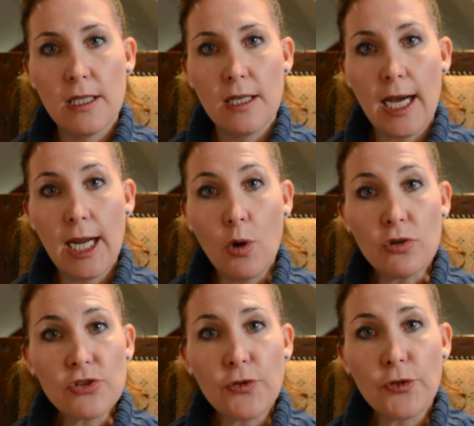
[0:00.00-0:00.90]
I
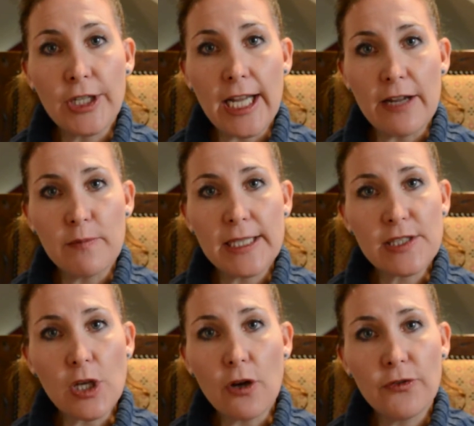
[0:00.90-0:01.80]
also forgave
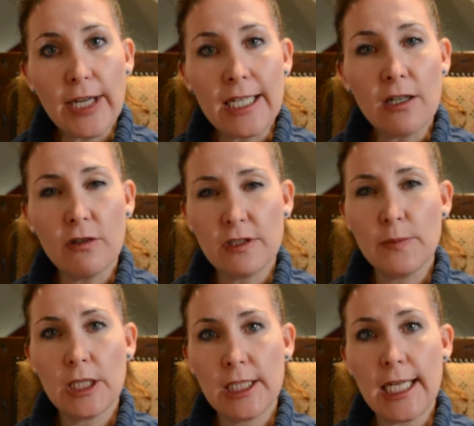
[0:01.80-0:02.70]
myself, and
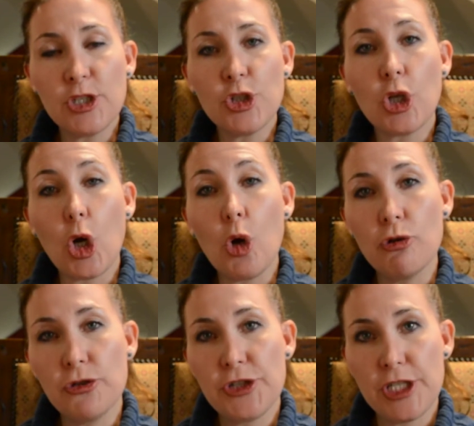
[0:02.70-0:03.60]
ultimately I took
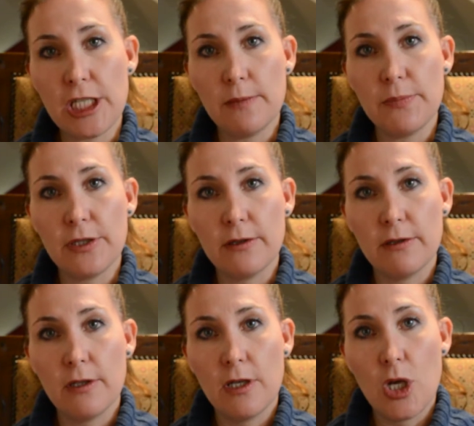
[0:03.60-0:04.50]
ownership
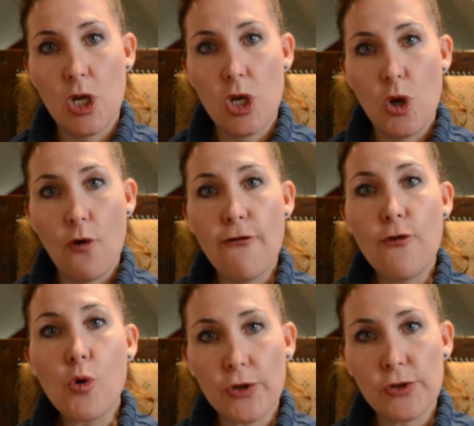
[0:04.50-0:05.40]

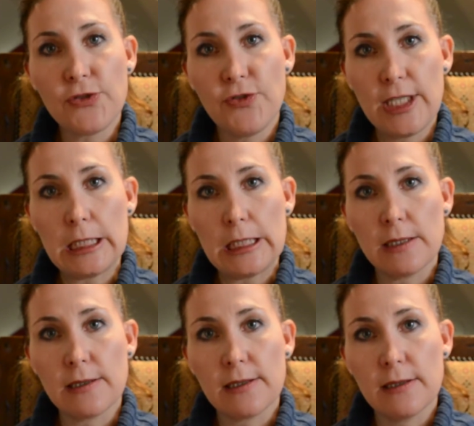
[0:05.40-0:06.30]
for those
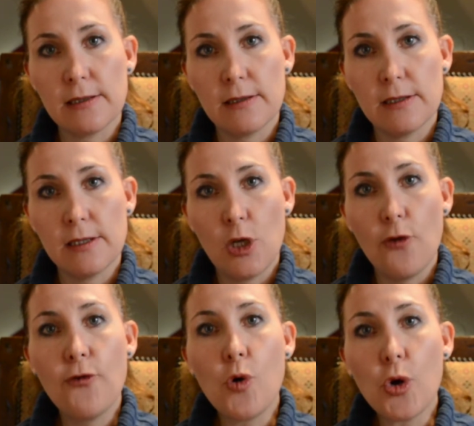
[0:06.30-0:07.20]
feelings,
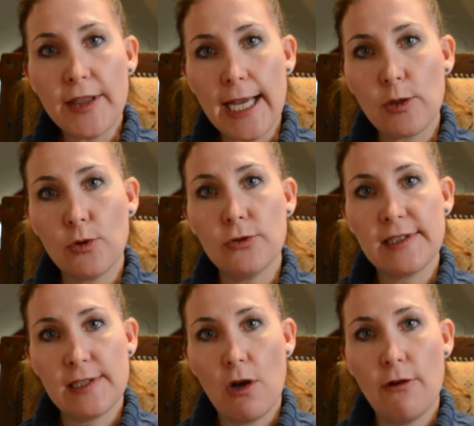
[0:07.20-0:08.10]
for that old
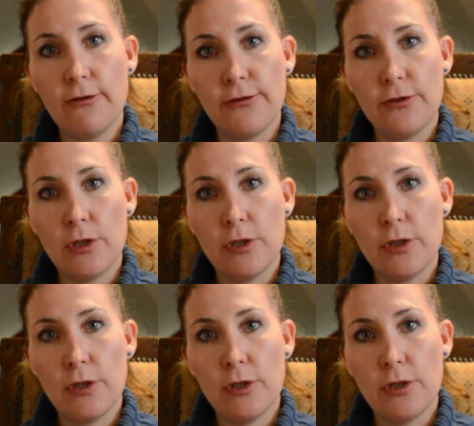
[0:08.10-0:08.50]
self.